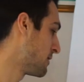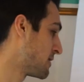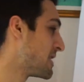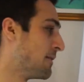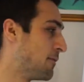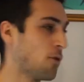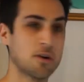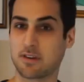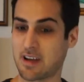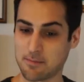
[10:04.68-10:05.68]
Yeah,
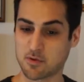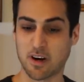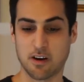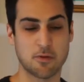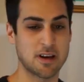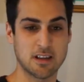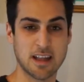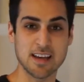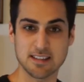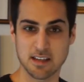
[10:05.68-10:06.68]
400 times 120
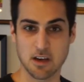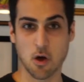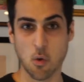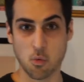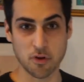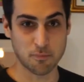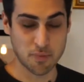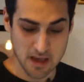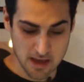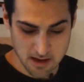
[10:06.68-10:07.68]
days would
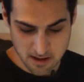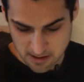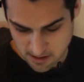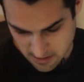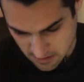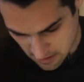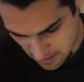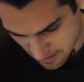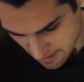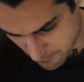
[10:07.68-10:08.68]
be,
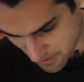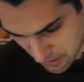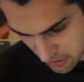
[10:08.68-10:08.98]
I